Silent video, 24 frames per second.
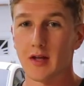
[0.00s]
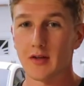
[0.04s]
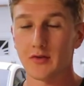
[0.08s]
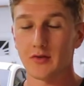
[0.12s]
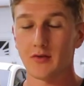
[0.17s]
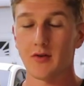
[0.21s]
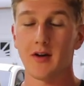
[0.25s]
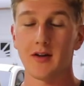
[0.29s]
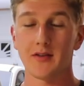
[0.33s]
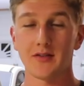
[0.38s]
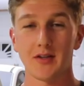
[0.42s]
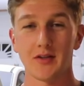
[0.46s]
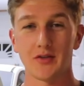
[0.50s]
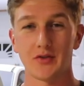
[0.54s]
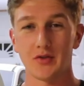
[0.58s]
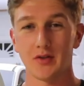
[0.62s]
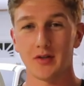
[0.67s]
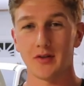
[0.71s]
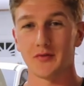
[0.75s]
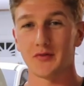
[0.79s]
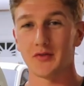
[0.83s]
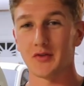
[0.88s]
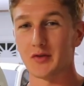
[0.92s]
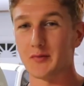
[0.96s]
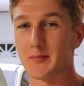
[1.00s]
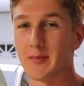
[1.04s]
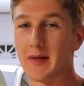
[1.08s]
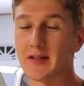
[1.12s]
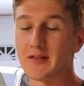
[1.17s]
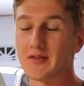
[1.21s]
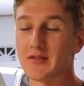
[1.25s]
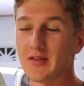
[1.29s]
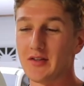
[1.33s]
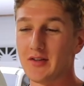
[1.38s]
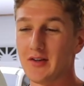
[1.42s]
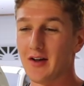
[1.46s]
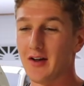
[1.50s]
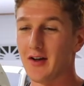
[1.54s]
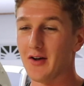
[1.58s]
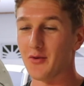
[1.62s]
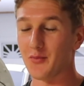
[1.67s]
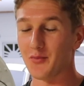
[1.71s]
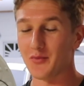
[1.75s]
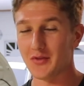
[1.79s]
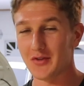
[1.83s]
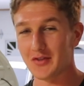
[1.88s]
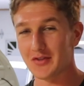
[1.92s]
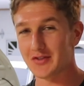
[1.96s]
So as I should have suspected,
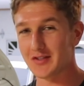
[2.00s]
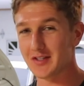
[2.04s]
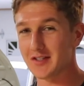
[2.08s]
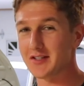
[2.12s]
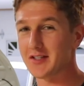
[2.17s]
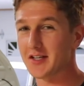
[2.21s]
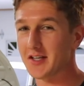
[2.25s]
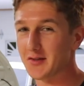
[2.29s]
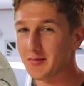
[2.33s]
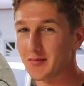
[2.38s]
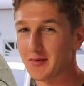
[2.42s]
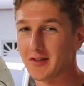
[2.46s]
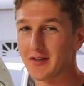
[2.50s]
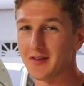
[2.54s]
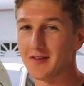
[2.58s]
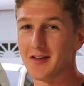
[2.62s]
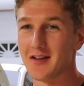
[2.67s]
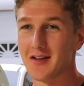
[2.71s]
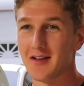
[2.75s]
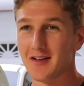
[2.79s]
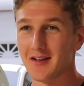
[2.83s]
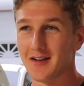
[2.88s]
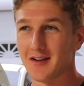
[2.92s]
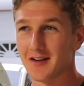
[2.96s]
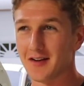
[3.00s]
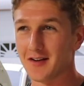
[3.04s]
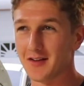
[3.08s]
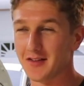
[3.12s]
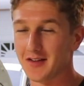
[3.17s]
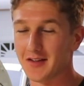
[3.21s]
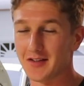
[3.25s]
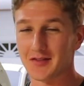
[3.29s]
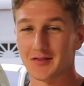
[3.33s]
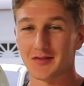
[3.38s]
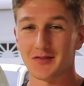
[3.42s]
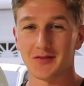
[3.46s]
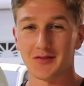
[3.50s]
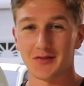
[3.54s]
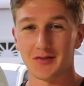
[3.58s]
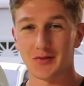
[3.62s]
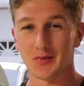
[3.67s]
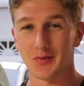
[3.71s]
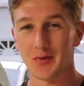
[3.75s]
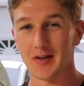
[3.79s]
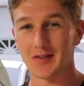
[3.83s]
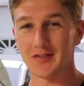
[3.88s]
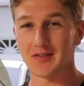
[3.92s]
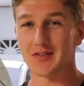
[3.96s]
this did take me like
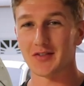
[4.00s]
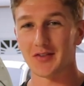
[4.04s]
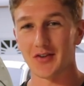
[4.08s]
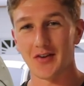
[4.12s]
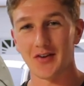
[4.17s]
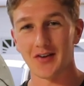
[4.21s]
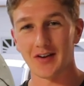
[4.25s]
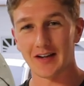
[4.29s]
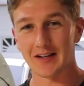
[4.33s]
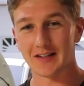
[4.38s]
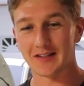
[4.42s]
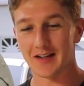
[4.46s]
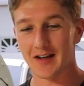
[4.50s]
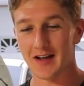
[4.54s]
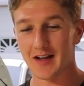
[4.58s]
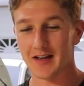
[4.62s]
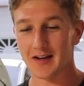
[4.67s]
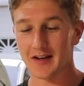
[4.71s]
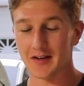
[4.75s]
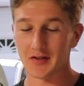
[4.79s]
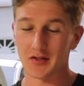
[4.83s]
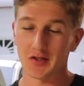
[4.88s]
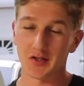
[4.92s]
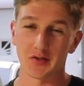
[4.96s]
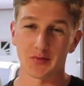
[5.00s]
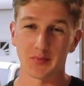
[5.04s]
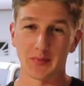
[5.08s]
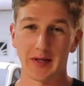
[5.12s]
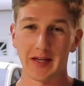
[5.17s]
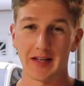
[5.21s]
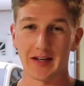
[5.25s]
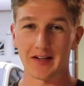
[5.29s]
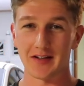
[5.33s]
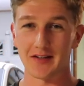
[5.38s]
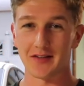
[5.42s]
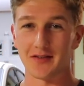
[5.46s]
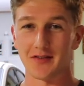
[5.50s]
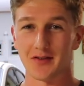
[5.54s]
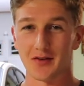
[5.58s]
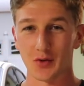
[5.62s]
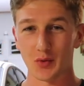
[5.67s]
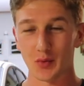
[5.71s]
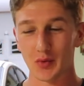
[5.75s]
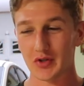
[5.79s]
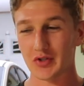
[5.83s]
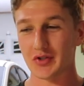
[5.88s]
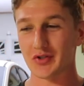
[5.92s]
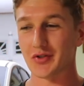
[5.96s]
twice as long as I had anticipated
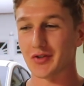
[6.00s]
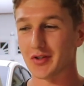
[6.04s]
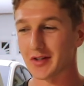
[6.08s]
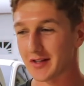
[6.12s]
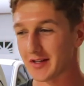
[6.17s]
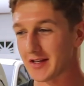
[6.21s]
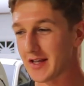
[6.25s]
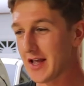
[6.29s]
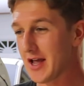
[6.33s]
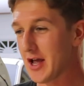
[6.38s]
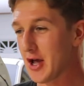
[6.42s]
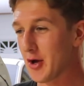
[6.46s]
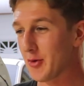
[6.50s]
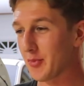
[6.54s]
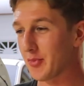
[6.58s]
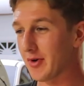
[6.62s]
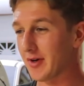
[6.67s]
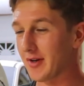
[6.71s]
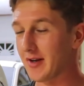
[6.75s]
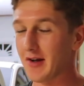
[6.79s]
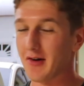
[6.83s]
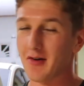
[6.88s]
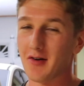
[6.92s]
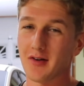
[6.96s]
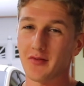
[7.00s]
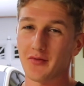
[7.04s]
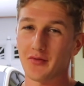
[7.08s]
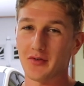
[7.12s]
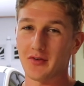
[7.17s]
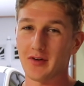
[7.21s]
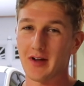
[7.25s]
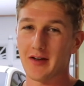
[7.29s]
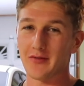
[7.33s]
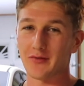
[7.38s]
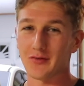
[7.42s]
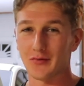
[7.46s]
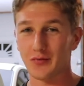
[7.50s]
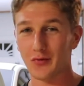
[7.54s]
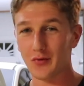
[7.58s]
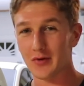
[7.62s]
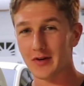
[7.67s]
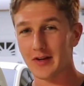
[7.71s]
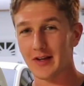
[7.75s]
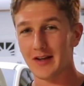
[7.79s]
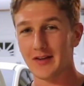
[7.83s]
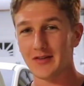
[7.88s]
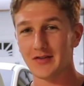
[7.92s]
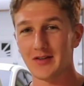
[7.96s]
originally. But however, after
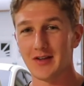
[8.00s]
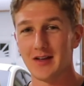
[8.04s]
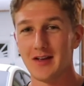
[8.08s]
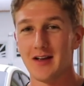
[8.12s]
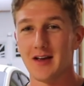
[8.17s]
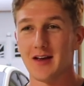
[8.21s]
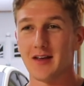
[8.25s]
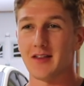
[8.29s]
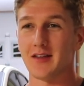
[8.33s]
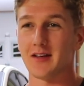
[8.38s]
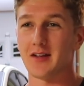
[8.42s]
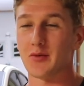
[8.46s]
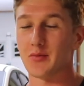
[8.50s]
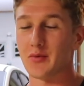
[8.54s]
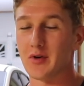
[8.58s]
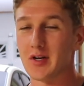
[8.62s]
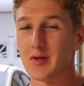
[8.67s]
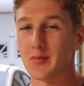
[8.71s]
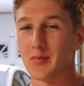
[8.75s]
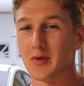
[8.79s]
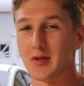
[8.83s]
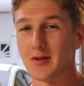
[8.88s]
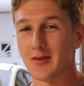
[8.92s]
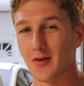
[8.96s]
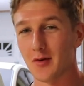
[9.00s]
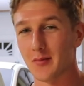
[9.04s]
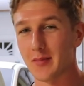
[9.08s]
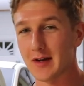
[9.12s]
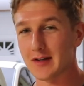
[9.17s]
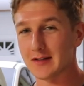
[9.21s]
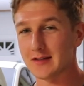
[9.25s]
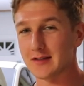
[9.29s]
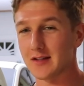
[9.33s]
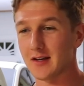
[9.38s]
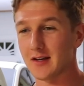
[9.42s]
4 days, I think I'm ready to put it all back